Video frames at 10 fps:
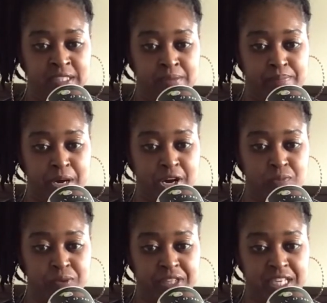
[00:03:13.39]
Burn
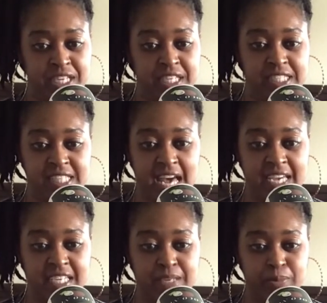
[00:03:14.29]
within
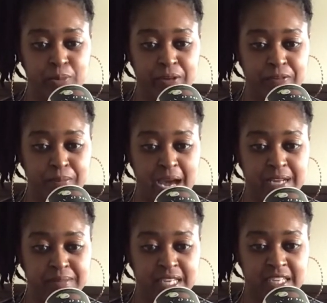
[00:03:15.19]
sight. Keep away from
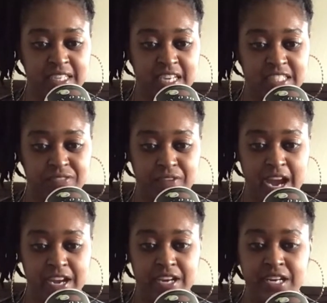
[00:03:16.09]
items that can catch
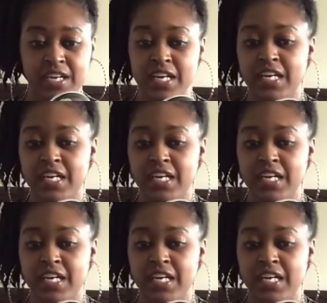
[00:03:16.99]
fire.